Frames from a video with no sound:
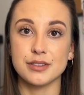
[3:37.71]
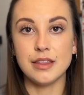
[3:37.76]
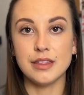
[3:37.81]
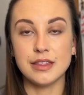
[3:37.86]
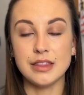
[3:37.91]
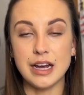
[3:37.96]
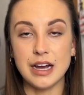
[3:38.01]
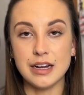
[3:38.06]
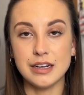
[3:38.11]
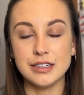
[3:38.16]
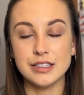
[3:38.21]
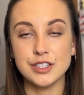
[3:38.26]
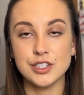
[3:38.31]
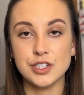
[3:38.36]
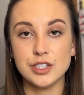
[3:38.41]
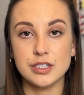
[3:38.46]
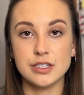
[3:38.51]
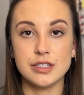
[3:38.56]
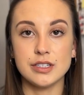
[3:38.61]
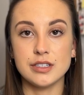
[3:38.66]
That is
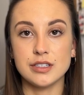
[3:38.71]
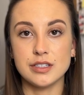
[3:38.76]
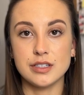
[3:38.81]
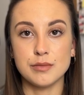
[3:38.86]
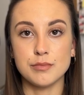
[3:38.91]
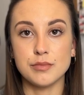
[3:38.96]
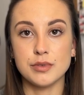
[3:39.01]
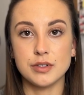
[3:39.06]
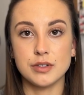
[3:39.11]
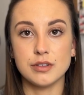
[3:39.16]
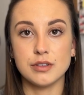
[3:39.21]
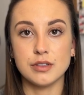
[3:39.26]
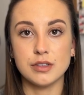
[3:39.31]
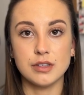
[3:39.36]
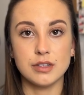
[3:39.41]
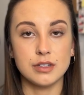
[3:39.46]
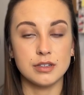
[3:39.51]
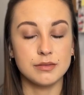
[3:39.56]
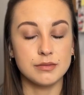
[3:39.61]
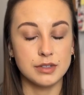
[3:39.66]
just a
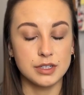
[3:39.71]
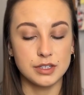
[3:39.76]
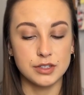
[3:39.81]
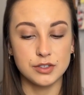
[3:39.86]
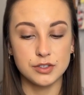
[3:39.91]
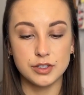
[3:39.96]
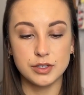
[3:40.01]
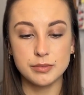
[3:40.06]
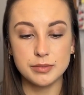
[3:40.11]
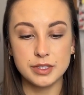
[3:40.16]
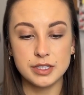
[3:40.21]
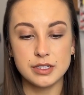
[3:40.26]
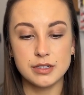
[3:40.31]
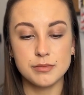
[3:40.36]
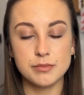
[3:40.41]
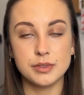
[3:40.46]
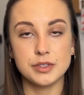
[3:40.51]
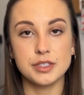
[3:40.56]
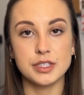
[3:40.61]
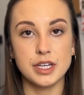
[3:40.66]
simple, extremely
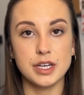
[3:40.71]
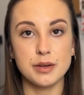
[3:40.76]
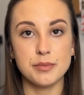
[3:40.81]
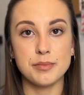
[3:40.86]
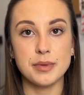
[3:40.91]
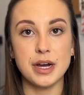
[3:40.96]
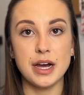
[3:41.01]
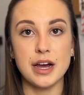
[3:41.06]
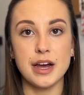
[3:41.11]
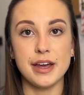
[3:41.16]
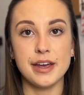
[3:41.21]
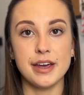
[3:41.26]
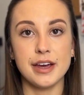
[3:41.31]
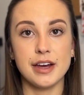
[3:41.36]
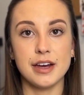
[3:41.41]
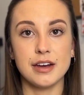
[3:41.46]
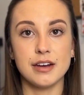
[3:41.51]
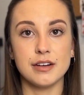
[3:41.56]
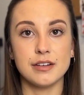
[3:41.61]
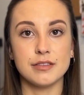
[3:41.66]
simple tip I
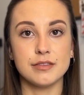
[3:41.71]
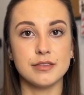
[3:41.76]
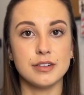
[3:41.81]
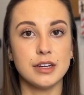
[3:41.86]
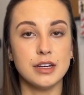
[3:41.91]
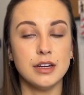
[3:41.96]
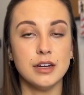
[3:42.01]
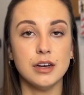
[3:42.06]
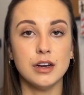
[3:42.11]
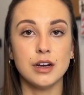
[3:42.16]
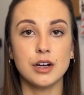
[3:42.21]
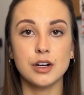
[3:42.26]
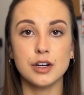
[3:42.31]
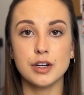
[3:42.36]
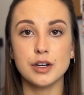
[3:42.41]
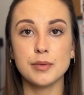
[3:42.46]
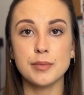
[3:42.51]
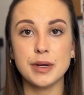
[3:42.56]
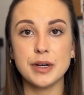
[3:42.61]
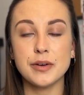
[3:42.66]
have heard
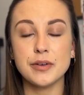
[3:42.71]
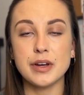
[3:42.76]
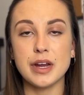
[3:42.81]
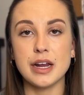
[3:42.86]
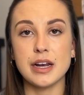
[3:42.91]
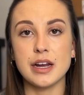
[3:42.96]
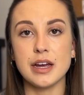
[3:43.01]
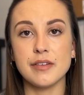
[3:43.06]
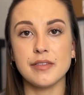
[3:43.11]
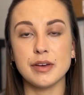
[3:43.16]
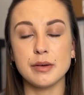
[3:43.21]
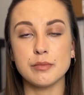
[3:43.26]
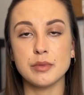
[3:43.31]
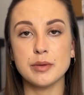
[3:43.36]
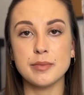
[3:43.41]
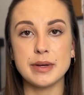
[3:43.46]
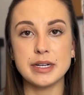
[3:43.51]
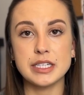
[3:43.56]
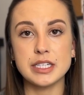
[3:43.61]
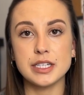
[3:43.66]
about and I've
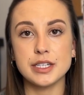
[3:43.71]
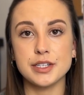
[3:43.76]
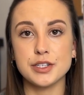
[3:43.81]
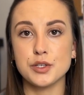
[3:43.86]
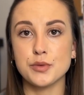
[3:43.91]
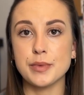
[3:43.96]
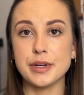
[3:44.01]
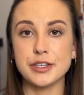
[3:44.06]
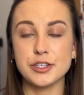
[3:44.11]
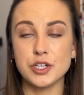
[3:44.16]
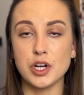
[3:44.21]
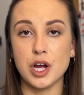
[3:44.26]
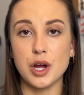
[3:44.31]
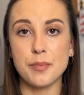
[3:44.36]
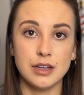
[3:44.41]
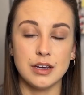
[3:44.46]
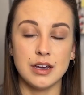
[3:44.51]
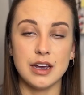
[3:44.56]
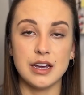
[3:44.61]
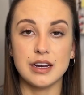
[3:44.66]
implemented into my shop,
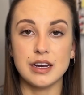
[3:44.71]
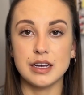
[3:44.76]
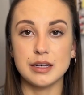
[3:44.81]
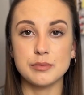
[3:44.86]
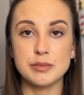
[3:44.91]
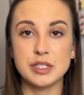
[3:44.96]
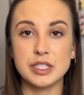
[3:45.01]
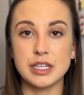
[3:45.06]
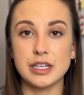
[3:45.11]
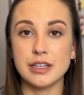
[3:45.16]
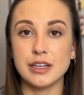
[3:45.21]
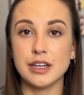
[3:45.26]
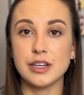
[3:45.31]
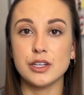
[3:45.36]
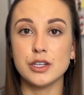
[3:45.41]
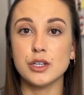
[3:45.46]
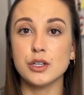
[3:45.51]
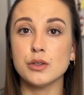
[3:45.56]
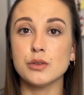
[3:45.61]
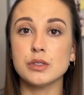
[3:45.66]
and I am seeing a
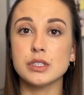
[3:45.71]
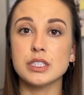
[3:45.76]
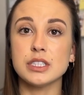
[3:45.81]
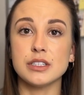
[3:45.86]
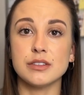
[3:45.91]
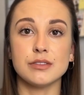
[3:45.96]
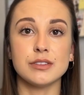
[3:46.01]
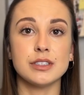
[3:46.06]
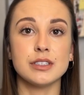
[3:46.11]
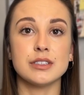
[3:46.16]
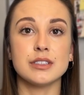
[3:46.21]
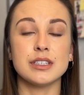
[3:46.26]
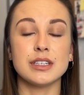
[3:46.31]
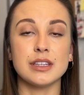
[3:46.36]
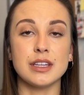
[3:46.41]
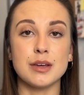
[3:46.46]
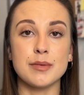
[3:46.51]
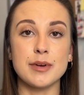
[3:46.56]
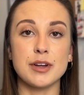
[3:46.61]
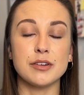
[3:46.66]
huge difference in
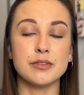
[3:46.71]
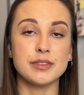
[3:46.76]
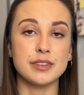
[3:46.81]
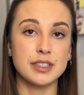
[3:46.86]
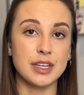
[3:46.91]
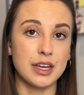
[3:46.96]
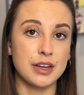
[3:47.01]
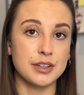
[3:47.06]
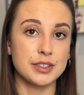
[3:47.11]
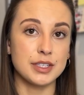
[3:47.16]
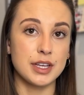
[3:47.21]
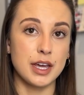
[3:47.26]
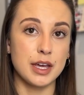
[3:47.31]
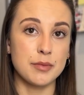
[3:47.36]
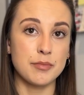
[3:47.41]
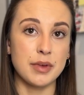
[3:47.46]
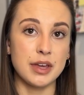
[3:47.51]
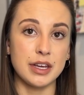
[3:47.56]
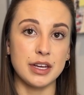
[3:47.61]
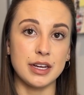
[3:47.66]
the amount of sales I am
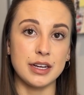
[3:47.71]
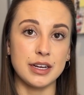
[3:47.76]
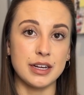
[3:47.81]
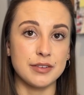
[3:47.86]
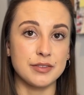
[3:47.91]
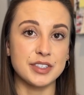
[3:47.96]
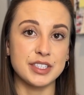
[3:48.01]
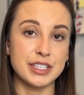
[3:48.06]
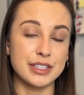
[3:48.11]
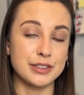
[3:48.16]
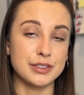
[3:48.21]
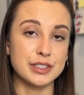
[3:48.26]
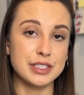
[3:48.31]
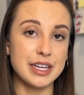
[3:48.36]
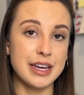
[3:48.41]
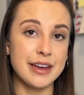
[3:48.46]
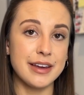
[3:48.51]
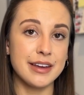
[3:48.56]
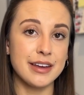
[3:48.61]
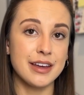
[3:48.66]
making every single
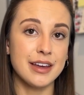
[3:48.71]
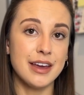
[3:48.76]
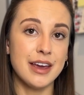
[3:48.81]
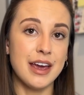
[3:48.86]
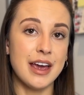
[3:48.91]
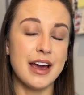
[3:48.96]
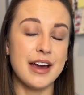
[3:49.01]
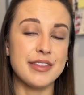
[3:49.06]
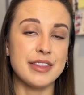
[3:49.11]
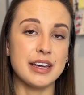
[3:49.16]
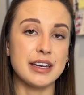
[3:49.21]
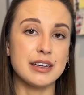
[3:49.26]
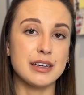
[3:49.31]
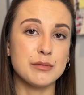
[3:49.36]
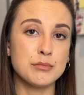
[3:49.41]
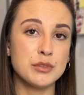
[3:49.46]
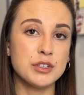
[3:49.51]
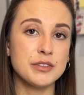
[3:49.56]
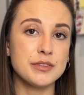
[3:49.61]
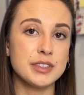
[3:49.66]
day, and that
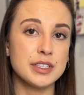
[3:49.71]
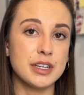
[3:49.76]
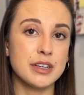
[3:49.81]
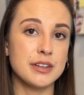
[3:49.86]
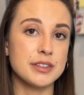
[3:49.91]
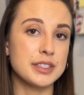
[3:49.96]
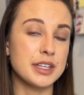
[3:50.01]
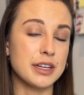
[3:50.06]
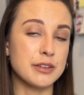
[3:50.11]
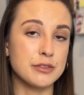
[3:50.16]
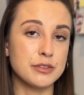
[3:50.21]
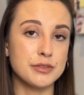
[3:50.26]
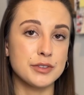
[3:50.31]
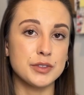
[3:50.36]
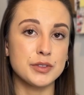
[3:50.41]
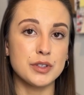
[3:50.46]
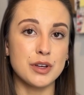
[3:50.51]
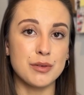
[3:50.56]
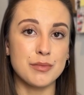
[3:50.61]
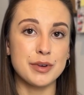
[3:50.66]
number of sales and
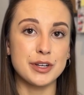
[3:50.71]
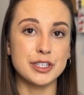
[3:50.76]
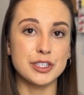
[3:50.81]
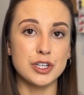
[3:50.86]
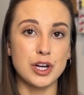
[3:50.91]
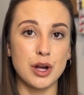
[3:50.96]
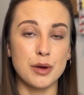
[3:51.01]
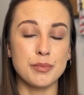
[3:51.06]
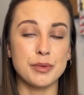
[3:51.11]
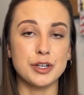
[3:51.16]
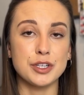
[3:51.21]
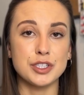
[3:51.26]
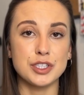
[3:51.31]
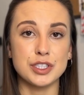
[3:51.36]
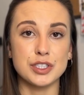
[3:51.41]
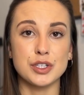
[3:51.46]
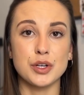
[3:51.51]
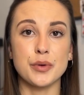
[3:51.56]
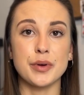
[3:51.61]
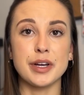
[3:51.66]
reviews on my shop are
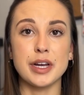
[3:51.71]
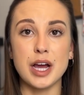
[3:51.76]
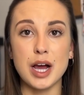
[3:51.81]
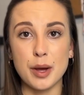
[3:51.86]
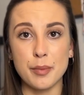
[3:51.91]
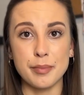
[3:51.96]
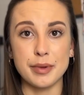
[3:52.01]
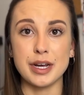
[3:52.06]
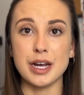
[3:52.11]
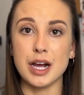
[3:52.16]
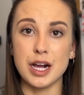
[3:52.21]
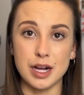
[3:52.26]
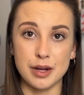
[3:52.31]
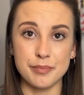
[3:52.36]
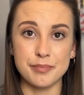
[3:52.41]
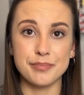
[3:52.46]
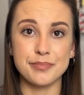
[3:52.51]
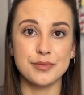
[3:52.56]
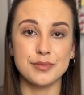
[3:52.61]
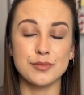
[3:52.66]
just going up and
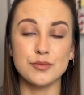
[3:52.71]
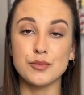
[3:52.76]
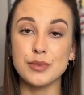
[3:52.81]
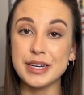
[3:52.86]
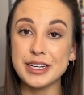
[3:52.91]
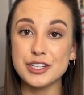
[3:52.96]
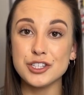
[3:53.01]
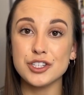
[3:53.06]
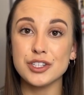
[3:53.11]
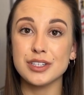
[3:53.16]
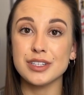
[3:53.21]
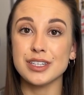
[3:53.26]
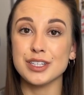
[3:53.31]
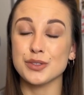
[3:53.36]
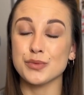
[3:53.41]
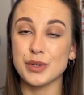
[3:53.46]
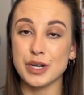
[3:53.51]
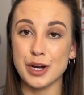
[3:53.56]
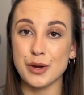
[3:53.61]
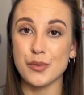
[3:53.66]
up, which is
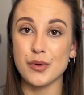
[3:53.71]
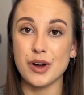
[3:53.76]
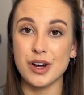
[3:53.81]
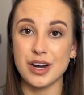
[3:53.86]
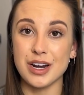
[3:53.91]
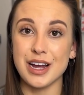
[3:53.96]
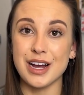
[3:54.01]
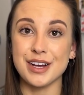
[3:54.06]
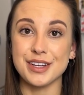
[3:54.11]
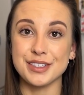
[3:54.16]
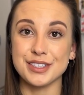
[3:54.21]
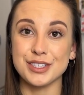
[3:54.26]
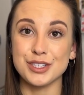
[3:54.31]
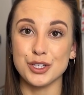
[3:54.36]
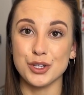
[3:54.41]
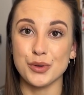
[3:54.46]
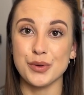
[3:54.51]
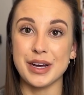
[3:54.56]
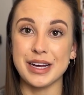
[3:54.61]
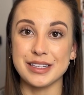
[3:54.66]
what I want as a
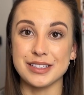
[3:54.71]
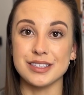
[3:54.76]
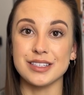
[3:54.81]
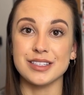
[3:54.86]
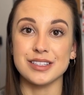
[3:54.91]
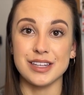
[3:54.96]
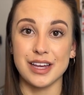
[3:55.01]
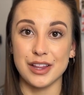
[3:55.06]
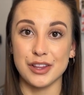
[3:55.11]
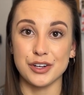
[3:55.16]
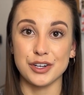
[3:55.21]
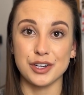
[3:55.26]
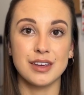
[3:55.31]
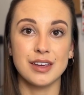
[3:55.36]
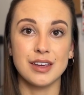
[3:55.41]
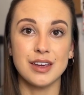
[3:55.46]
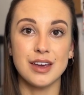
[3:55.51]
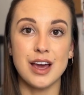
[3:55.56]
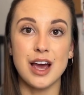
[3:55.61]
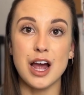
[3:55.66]
new Etsy seller.
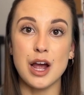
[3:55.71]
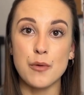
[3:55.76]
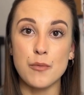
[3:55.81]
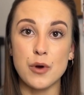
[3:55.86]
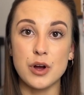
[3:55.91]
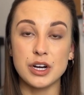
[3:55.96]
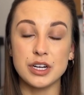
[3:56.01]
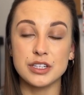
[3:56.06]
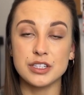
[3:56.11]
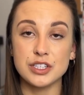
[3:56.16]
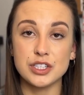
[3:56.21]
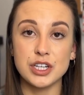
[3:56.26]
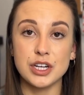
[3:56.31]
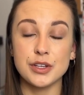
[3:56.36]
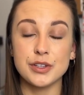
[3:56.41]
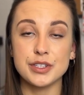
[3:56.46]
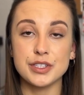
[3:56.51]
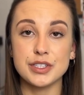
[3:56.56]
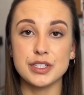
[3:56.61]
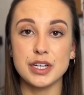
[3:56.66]
I wanted to share
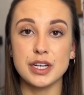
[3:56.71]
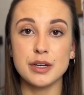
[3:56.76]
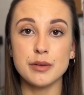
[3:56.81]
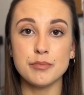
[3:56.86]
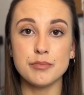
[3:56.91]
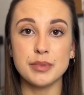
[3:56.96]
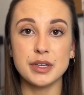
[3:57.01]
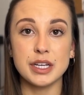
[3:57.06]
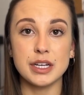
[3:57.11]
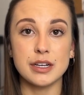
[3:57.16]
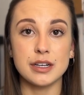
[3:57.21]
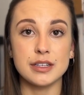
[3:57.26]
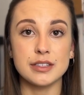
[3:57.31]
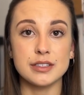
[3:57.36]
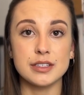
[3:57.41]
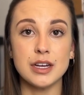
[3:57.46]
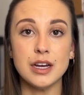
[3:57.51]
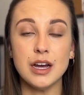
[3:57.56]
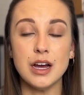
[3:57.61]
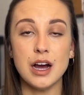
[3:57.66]
this tip
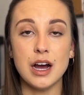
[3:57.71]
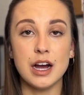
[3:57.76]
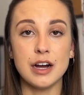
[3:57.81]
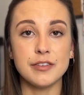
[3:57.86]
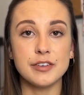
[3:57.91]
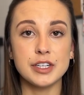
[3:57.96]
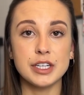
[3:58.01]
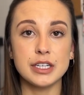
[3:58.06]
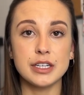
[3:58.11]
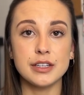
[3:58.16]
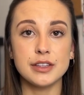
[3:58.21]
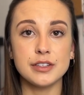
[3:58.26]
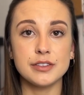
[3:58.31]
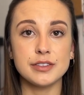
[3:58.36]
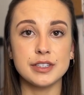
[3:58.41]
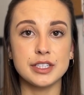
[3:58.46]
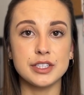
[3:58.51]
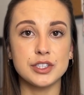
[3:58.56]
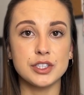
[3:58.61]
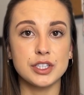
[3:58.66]
because I've already done the
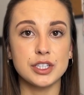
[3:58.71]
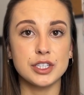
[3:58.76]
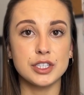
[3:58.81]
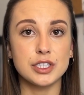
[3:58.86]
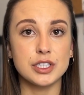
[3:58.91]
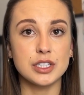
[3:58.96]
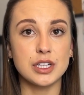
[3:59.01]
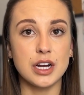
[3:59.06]
research.